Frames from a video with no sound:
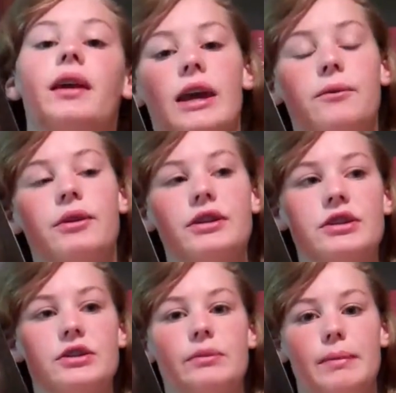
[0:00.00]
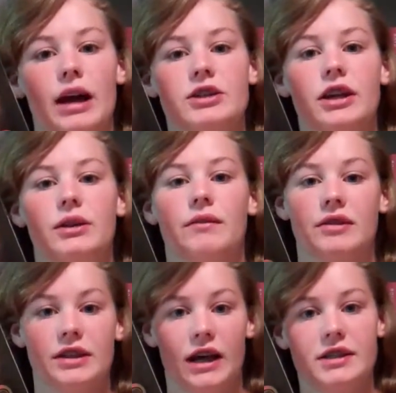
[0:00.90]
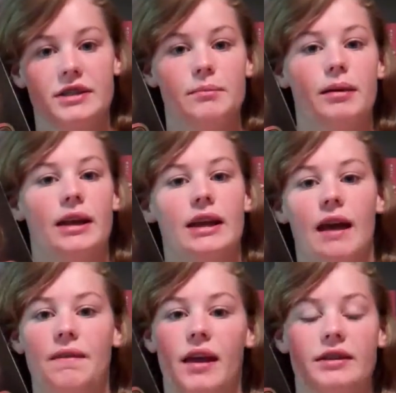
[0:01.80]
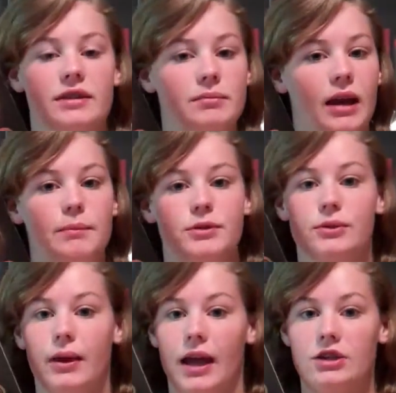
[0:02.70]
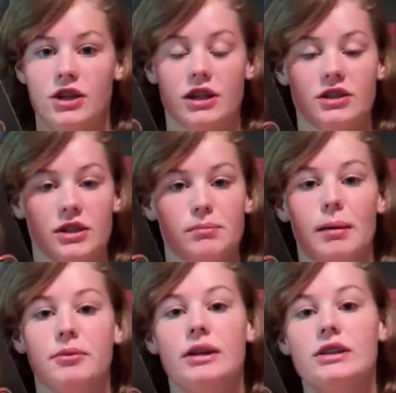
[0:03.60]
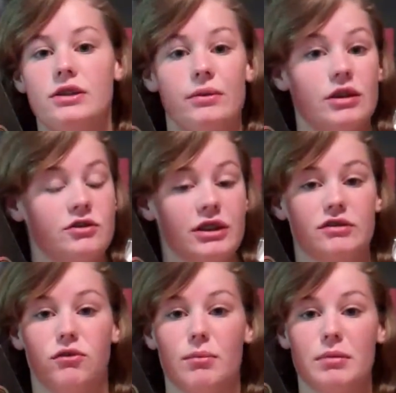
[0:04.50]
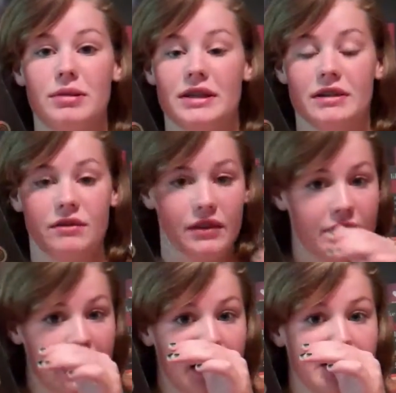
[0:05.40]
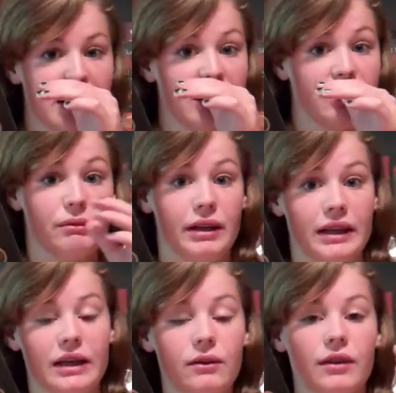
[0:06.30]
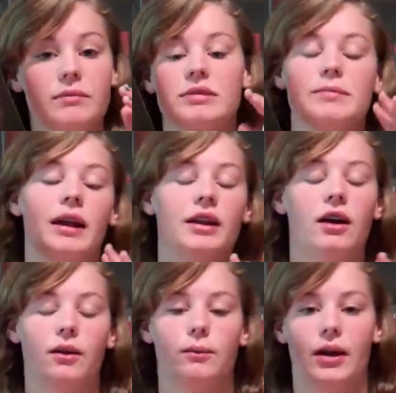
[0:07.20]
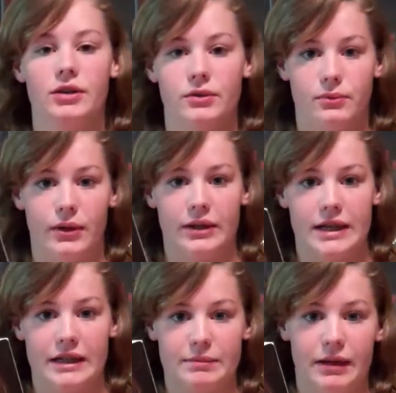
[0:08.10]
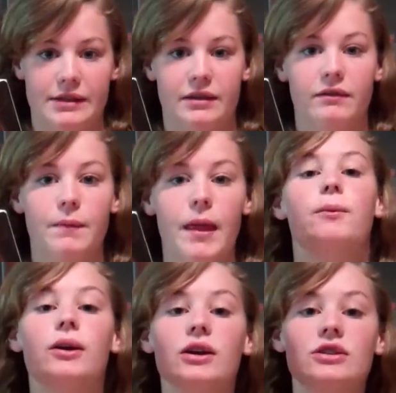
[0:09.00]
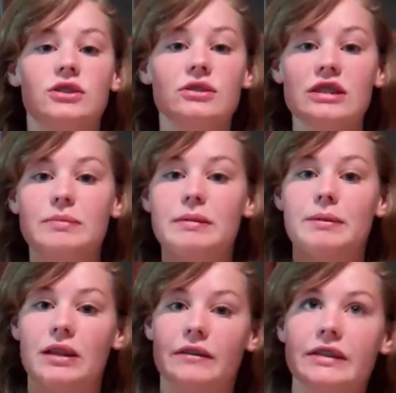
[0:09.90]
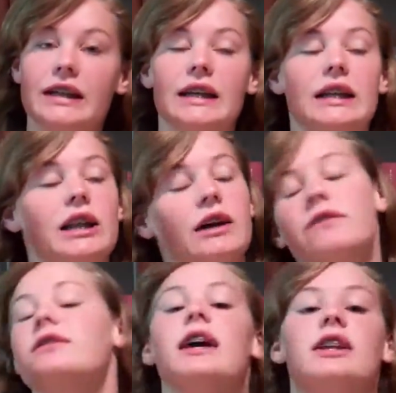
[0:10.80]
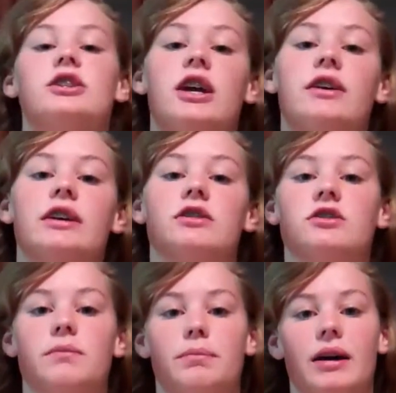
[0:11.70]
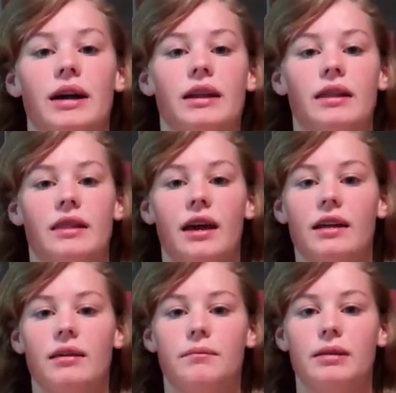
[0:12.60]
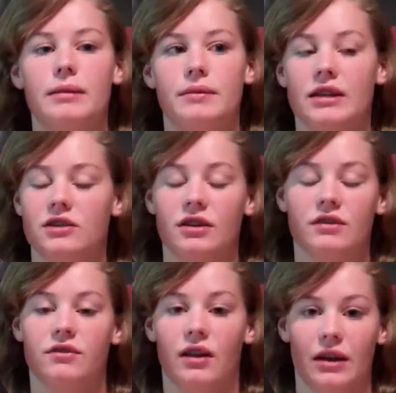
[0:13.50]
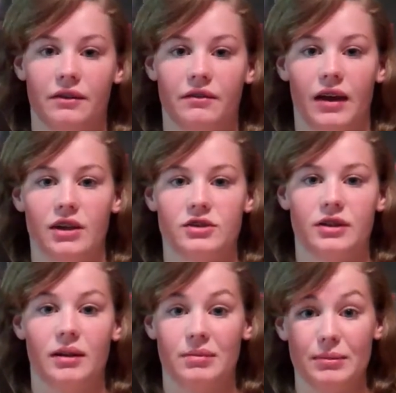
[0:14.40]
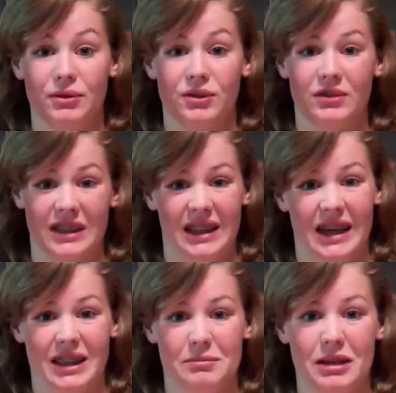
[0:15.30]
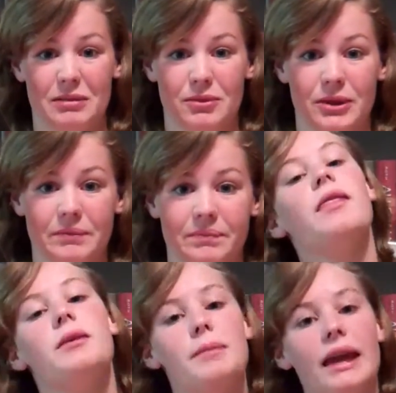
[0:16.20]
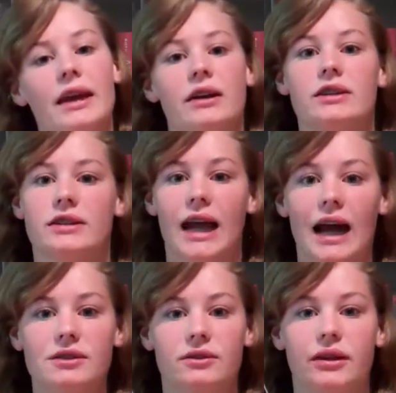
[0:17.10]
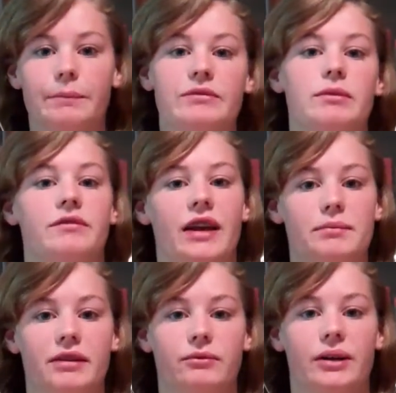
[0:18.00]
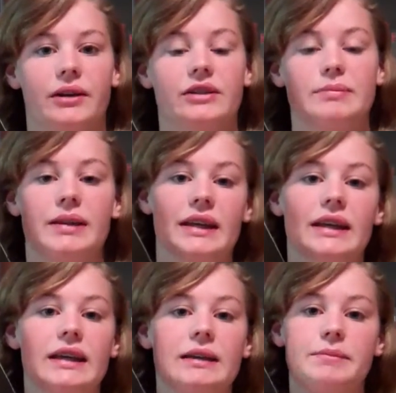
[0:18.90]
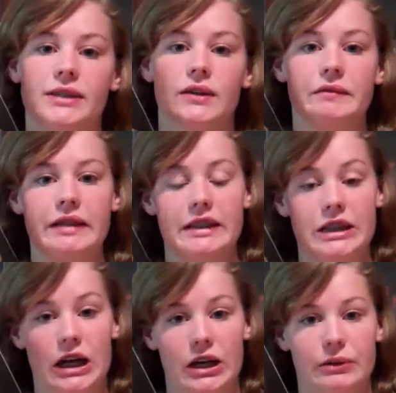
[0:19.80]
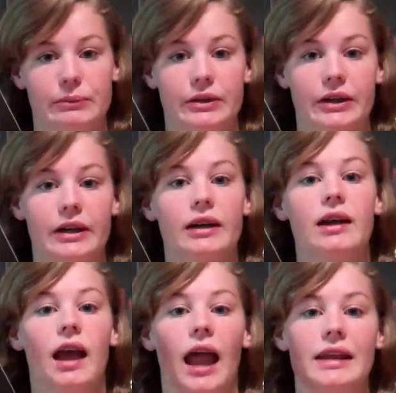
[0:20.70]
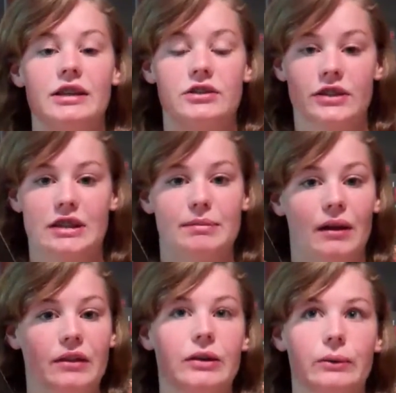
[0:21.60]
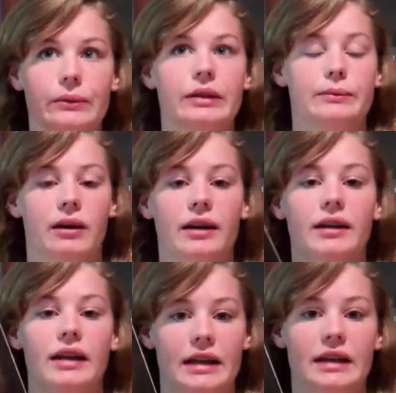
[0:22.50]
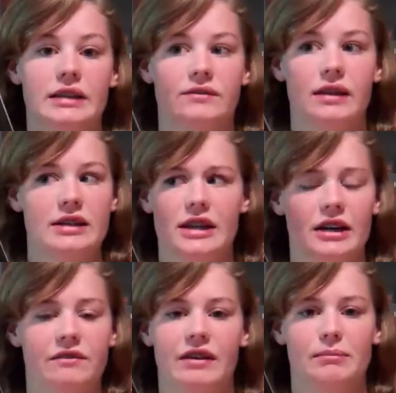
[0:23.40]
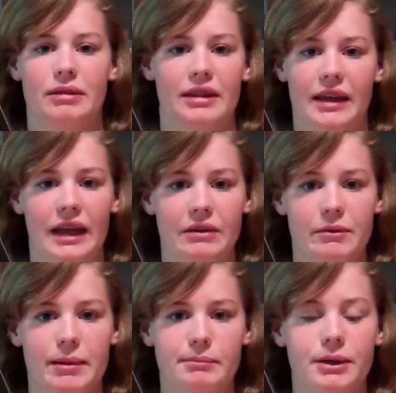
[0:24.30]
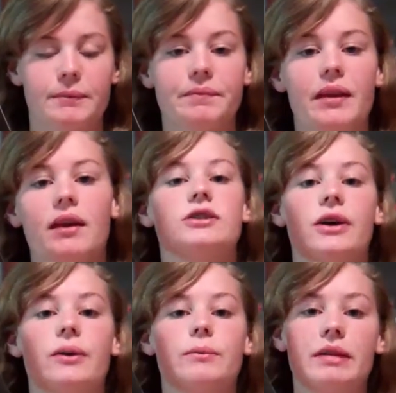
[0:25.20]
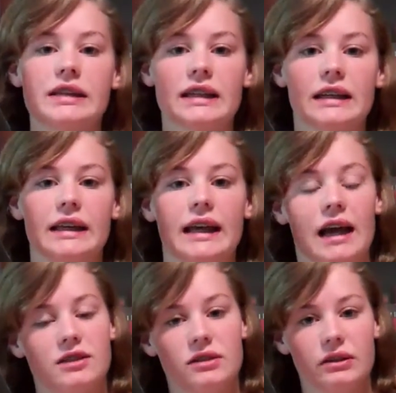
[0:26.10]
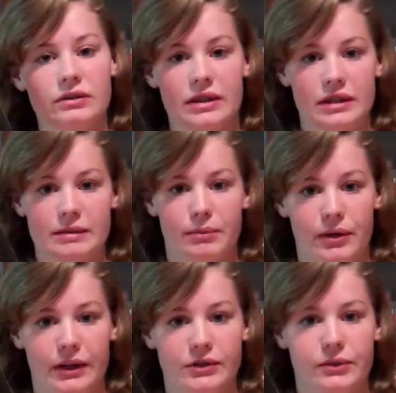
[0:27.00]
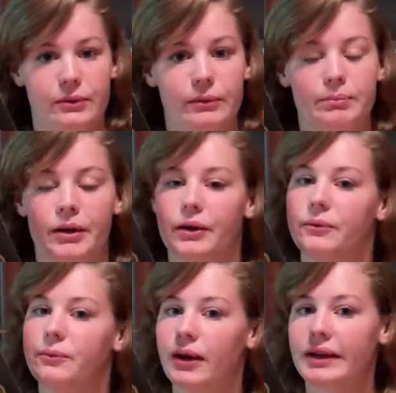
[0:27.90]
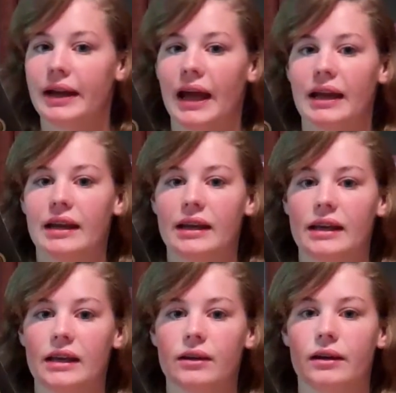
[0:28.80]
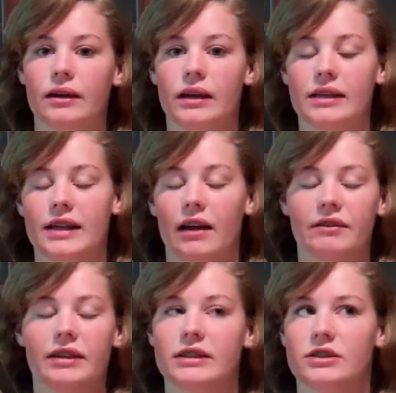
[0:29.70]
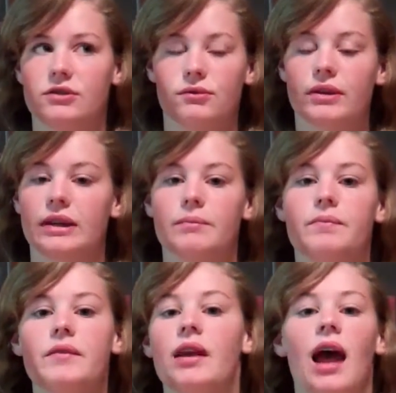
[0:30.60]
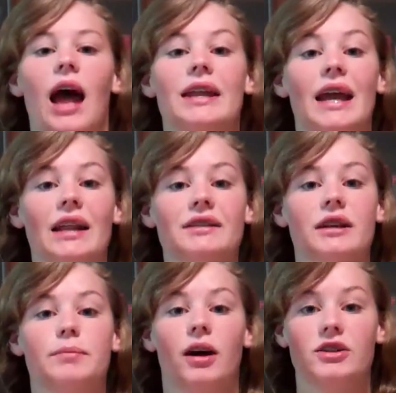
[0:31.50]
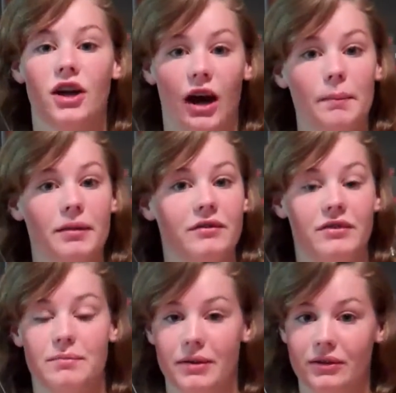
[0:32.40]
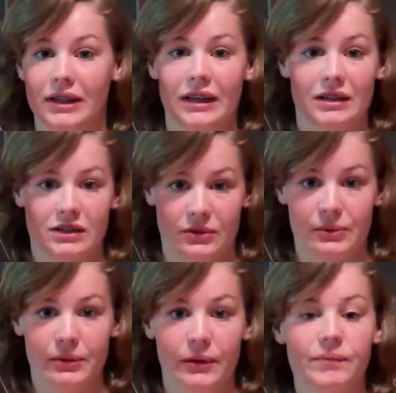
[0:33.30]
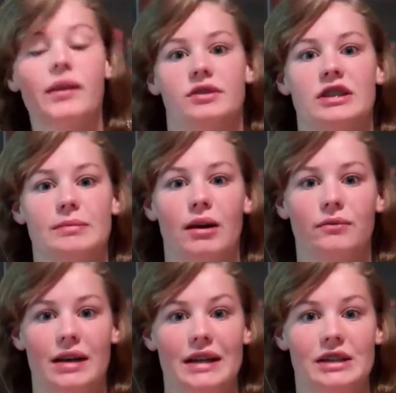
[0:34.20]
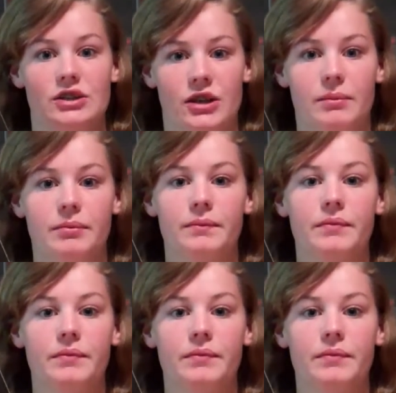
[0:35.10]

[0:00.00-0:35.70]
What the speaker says: In order to do a magic, you have to touch somebody, and then sometimes you can change their memories, you can transform them into different things, you can kill them depending on what your work takes place of. Workers used to be beloved and loved and cherished, but then they started to fall out of fashion and people don't really like them anymore. The main character, Castle, comes from a family of workers, but he himself is not a worker, and he's just about the only one in his entire family that they can remember. So basically, Castle goes to this boarding school, but one night he is having this dream, and he ends up on top of the building at school, just about ready to jump.